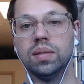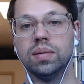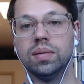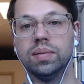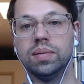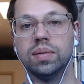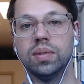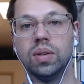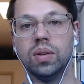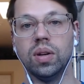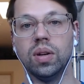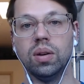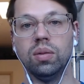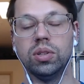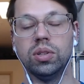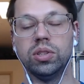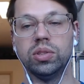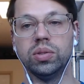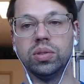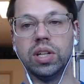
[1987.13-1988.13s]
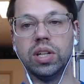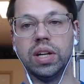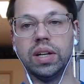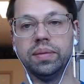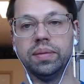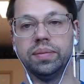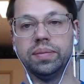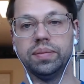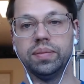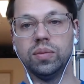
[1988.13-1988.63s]
All right, what you got?
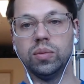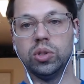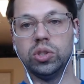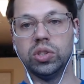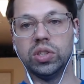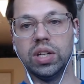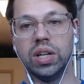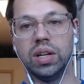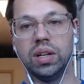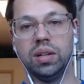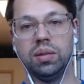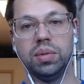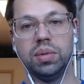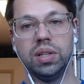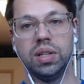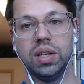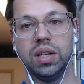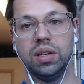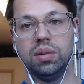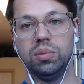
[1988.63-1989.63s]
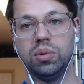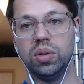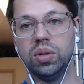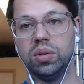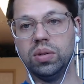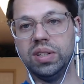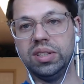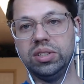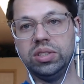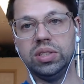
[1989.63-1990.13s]
Anybody got any more
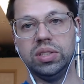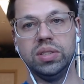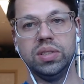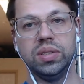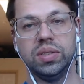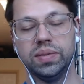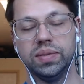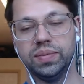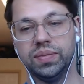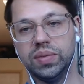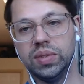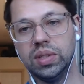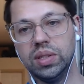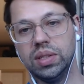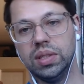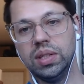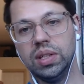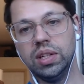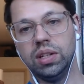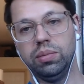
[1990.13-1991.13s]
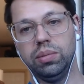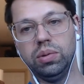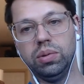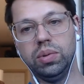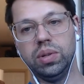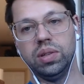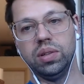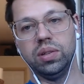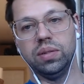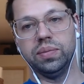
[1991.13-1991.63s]
questions? Hit me with
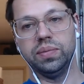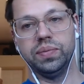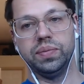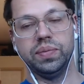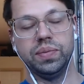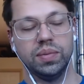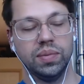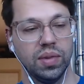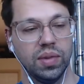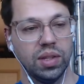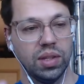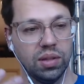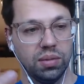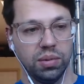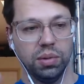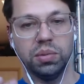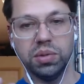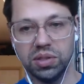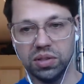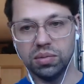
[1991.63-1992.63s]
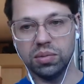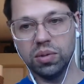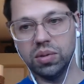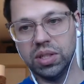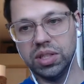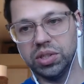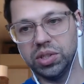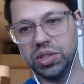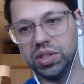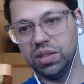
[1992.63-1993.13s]
them. Hit me with some
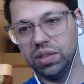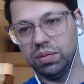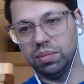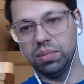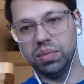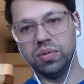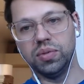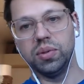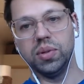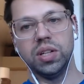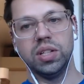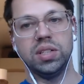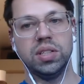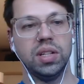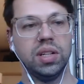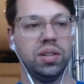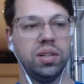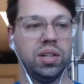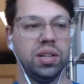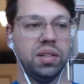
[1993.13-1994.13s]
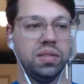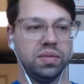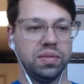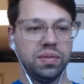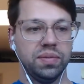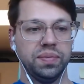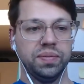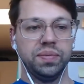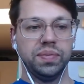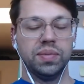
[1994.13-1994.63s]
questions before I take off.
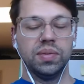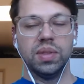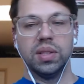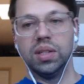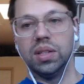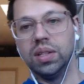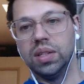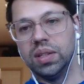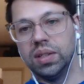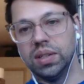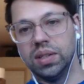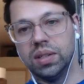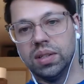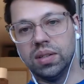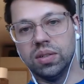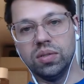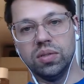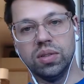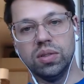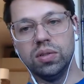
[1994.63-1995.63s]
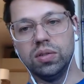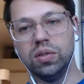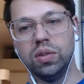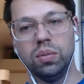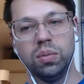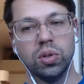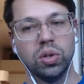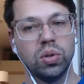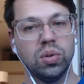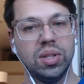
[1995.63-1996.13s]
Because if there's no more
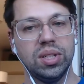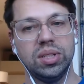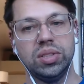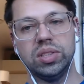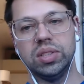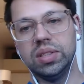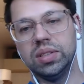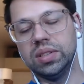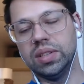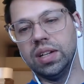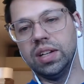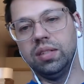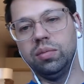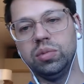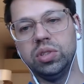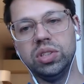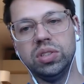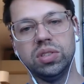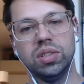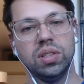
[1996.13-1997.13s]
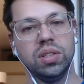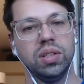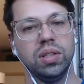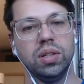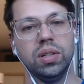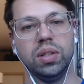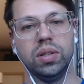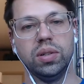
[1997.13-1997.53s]
questions, I'm just going to go.